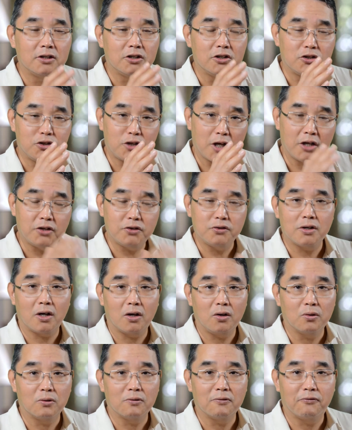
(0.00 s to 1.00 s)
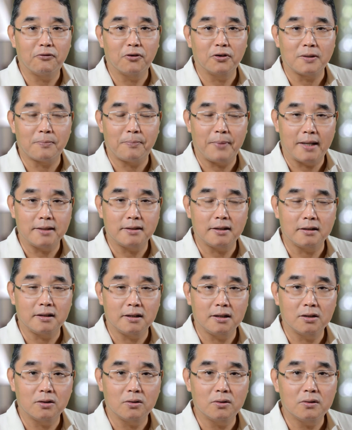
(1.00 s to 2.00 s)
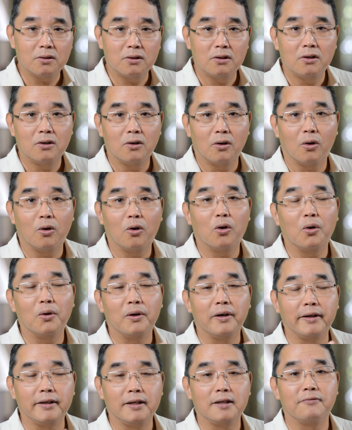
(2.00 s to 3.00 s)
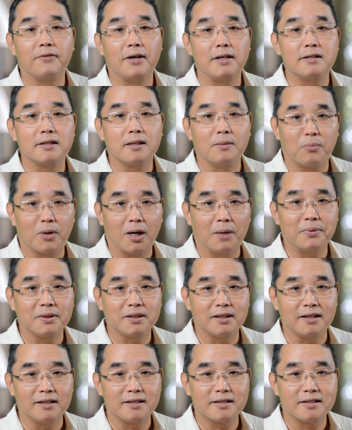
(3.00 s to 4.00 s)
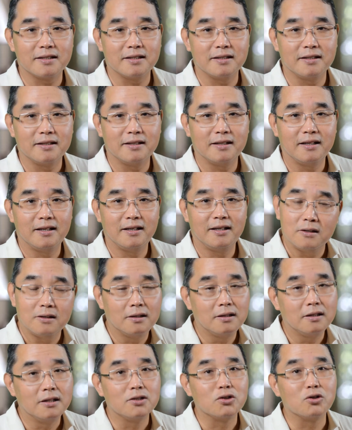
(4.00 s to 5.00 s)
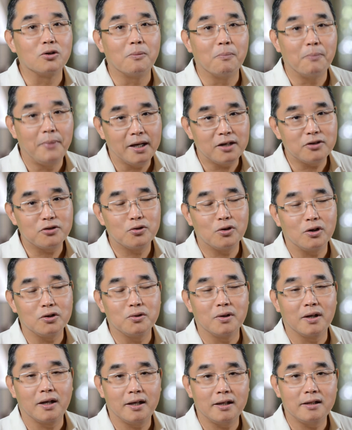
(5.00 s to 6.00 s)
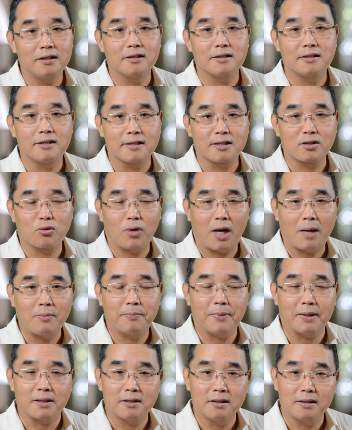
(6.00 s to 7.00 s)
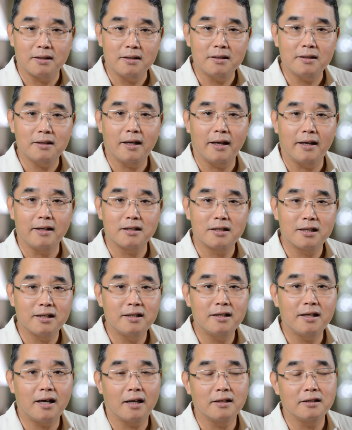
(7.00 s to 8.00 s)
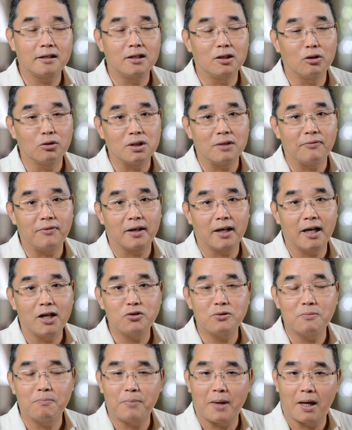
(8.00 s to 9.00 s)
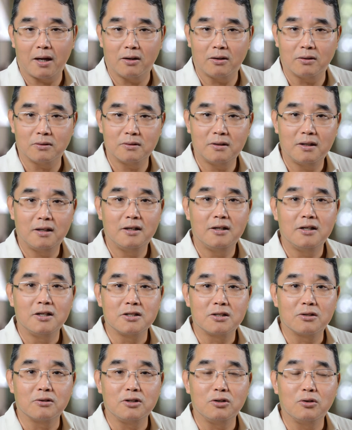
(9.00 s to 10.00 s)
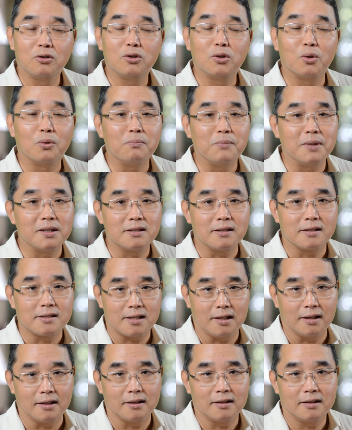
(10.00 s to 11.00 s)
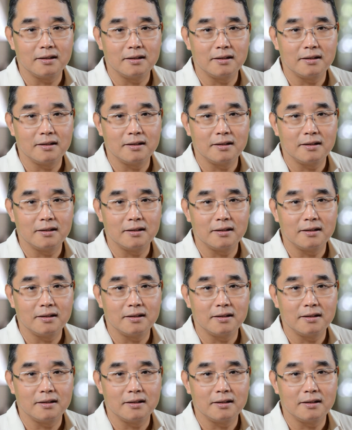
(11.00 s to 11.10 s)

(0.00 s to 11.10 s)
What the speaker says: change your loan for the better deal, or invest in properties. So make sure you hit the subscribe button and turn on the notification bell so you don't miss a thing.